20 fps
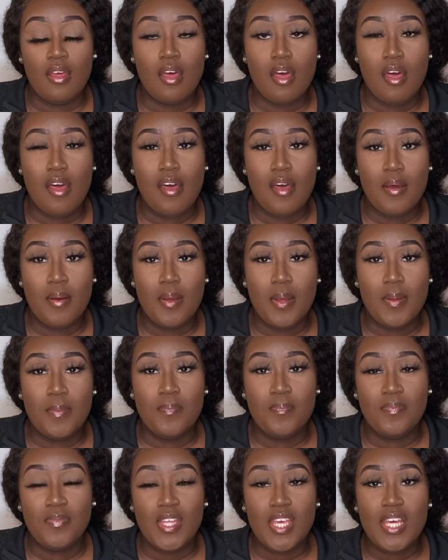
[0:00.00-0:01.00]

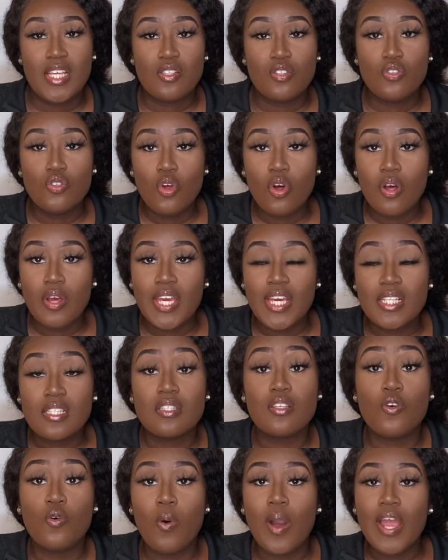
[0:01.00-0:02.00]
It's
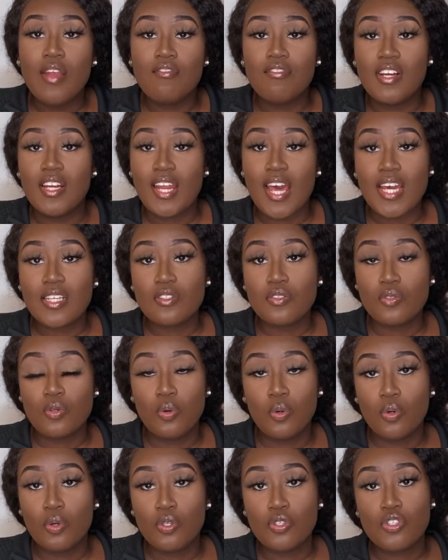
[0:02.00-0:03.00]
a quite relaxed
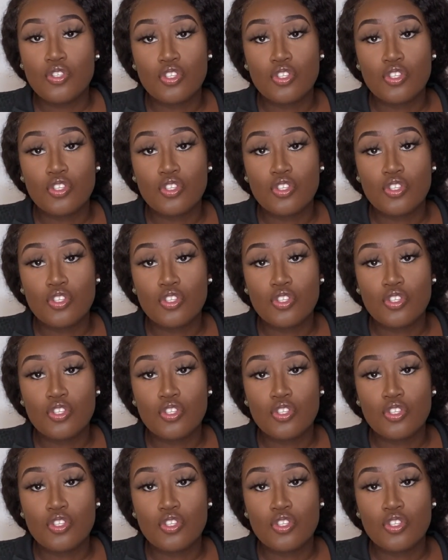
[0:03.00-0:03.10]
course,